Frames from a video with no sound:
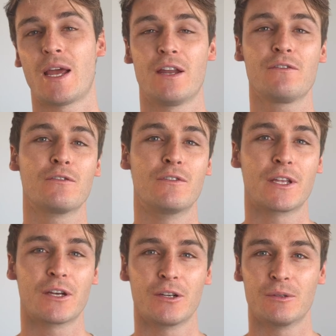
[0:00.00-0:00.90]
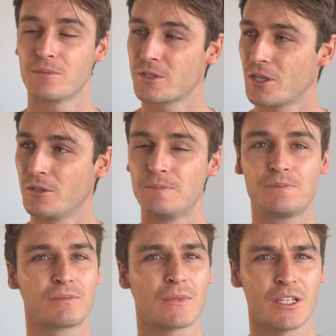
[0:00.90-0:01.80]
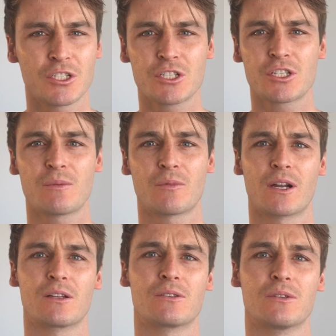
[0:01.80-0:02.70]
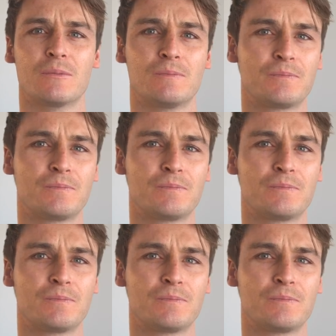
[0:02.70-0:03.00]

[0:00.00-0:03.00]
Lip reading: and for video, so let's just jump right into it.